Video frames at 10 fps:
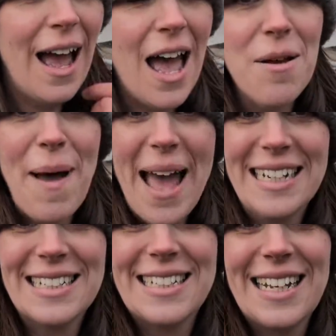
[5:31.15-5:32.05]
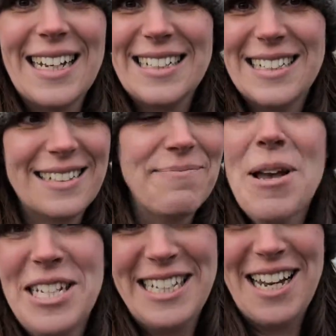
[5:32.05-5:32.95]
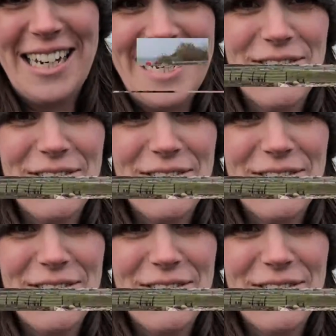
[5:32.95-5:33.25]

and Merseyside.